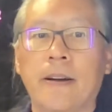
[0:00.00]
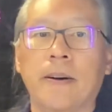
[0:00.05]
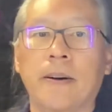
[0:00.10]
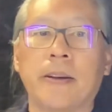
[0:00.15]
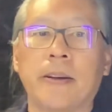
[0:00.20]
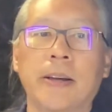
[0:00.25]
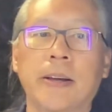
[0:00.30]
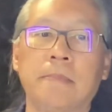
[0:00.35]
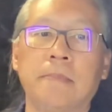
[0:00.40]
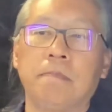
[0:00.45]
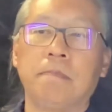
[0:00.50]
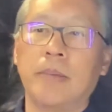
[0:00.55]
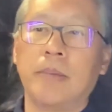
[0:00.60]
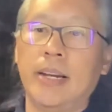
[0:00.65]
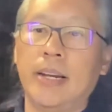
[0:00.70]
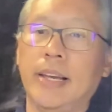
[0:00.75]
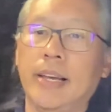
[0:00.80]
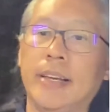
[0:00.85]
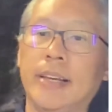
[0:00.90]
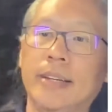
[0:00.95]
Okay,
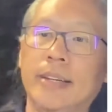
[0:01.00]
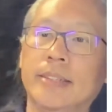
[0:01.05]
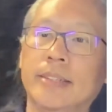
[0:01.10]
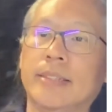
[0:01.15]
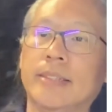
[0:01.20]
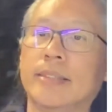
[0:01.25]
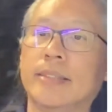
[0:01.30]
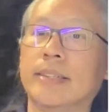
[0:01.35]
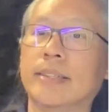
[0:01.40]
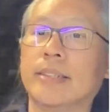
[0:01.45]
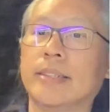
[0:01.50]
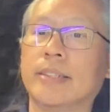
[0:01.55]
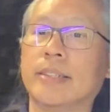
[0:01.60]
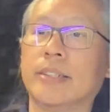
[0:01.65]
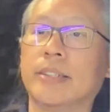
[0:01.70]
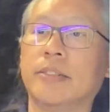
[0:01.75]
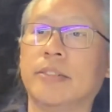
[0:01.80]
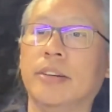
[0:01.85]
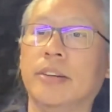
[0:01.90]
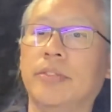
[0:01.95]
in any case, this is
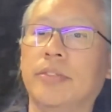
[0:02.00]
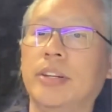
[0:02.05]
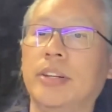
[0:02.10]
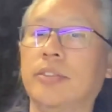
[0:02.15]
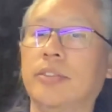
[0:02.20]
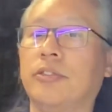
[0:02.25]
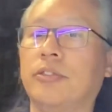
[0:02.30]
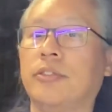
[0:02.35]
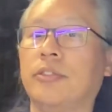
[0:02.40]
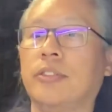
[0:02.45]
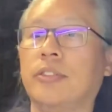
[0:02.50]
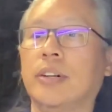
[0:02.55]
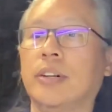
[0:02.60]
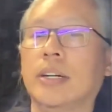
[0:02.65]
the derivative